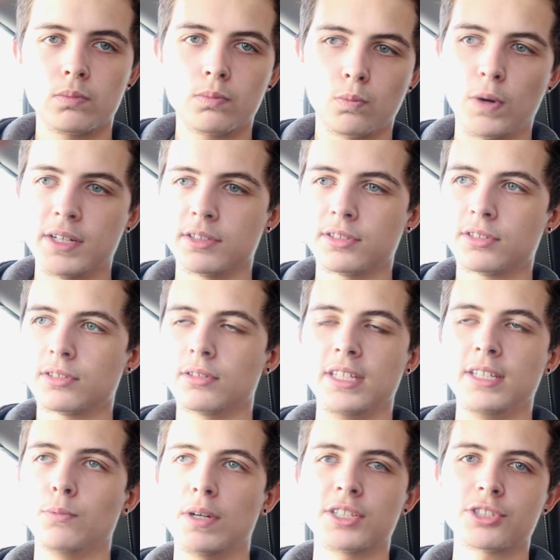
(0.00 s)

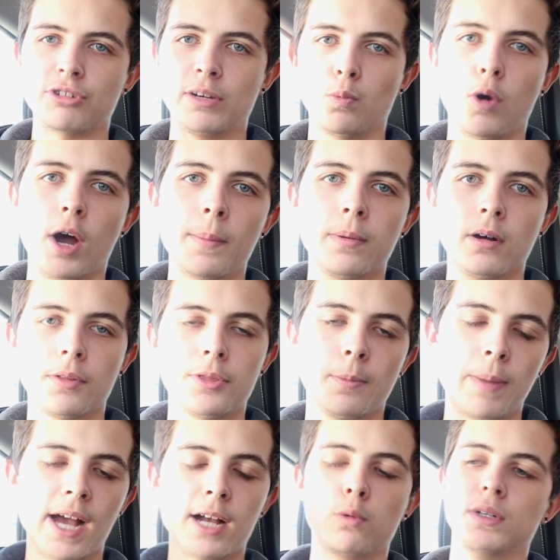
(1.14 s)
windscreen wiper, the
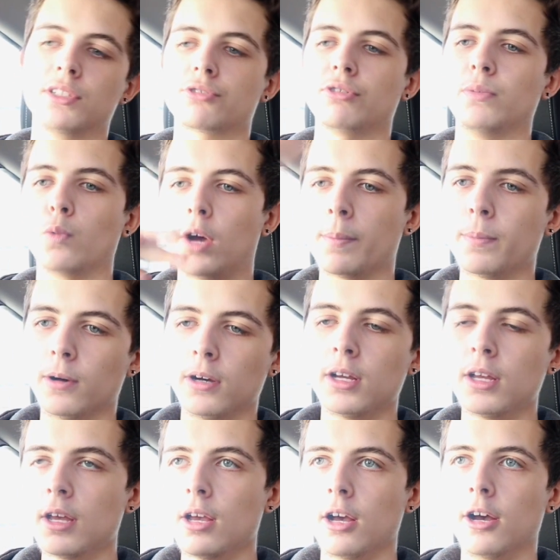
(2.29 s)
back windscreen wiper,
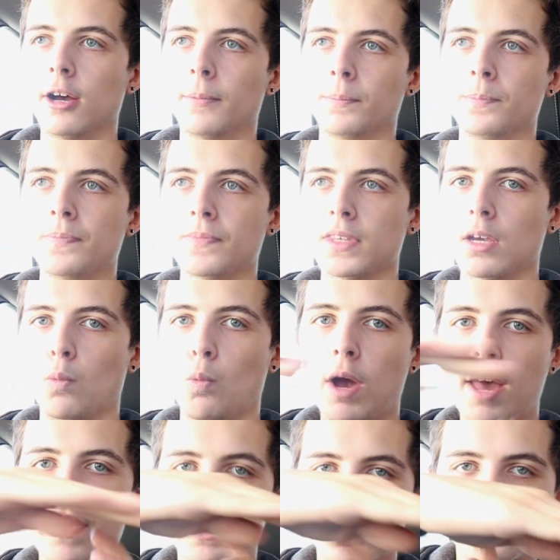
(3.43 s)

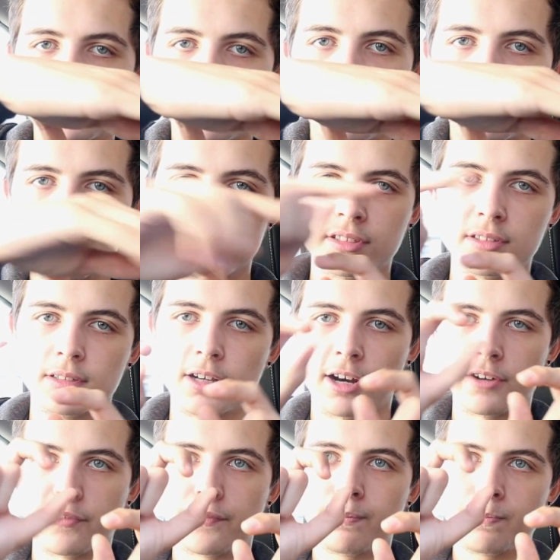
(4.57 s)
where that starts, the
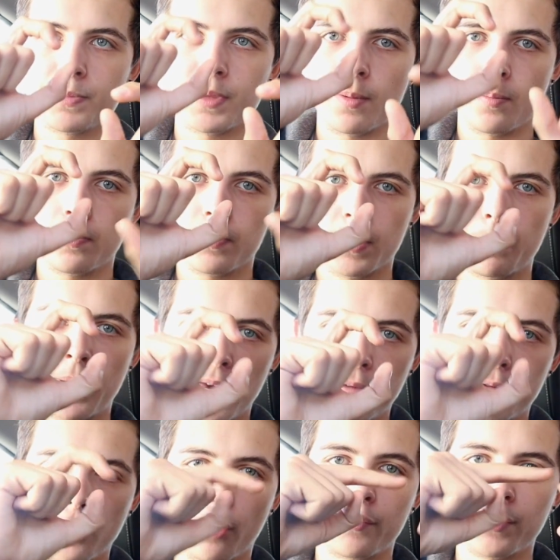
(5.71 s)
kind of
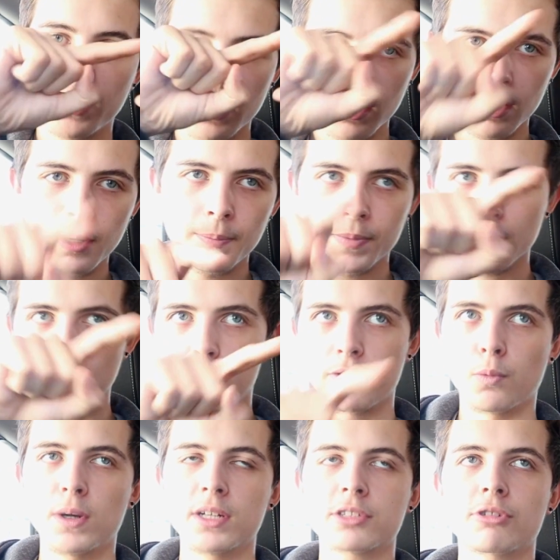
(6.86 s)
pivot of the
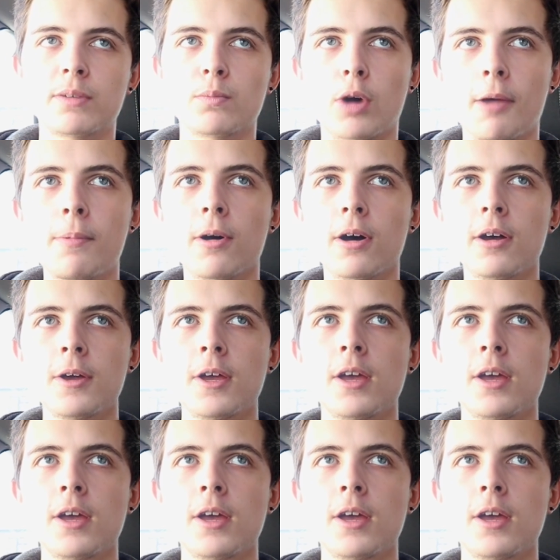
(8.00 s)
windscreen wiper,